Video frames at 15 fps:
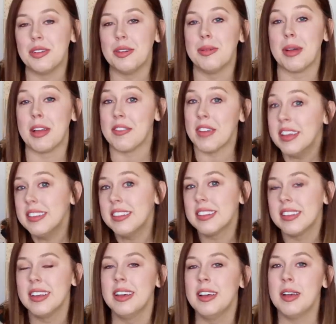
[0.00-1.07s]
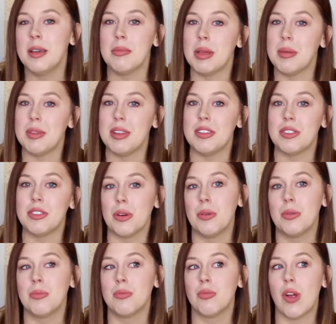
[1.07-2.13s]
to my face, maybe
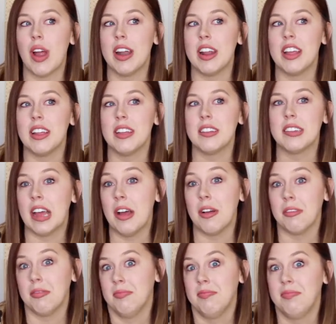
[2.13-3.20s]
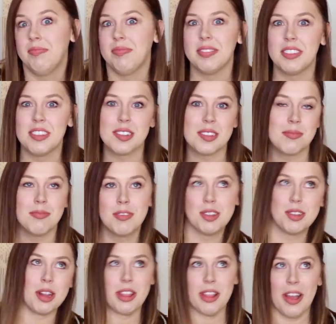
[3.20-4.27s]
don't write it down. Just,
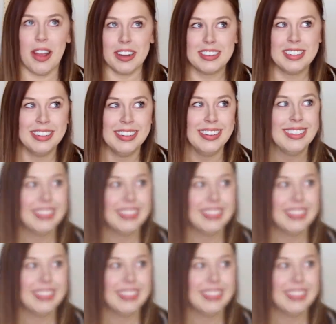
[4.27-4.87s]
just about.